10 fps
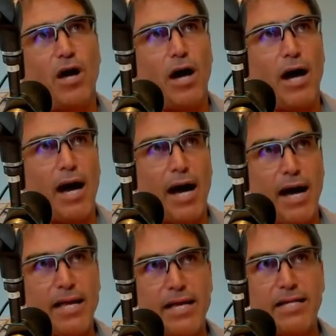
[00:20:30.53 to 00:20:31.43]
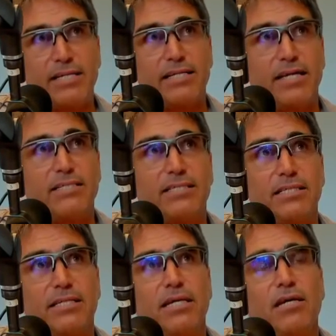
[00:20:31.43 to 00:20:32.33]
high
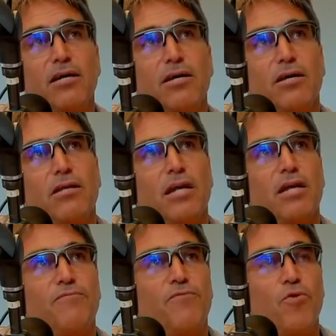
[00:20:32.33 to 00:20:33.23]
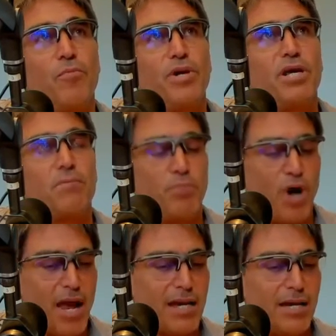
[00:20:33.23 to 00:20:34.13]
intensity, then a 4-minute
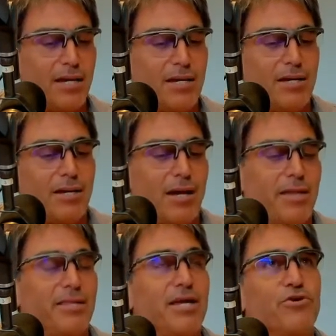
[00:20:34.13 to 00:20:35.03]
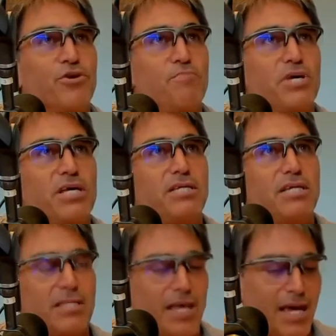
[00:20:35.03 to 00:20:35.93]
break, and then
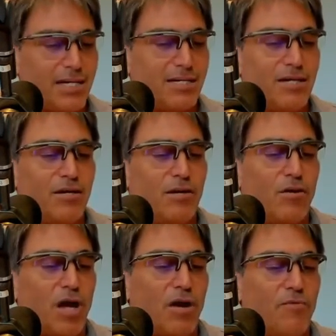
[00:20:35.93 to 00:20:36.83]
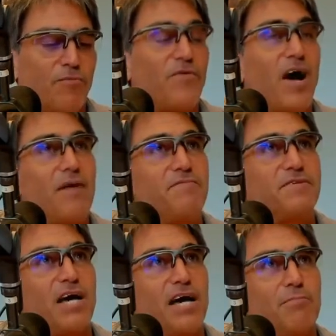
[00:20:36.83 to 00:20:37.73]
repeating that 5
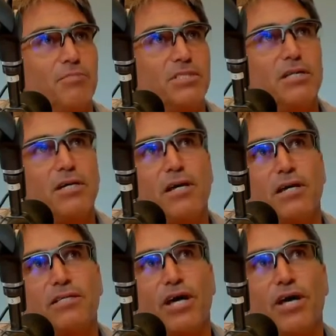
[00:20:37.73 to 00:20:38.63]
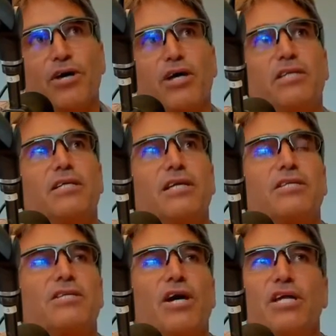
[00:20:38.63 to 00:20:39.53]
times. So
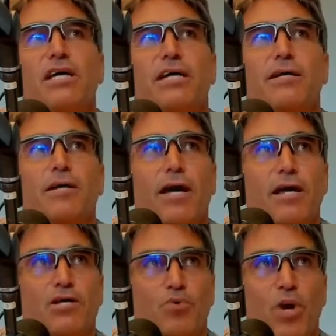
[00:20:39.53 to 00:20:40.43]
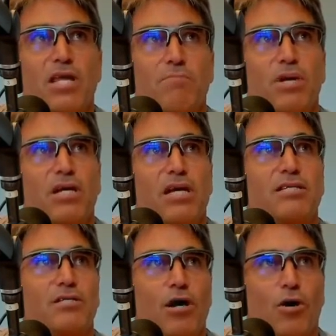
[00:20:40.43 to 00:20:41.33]
it's only a 20
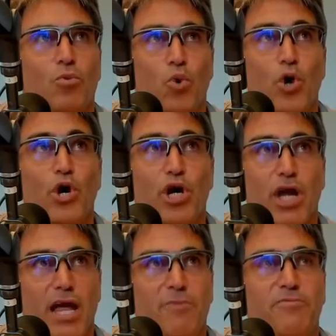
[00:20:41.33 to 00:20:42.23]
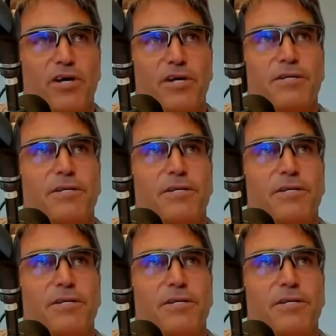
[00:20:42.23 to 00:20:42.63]
minutes work effort,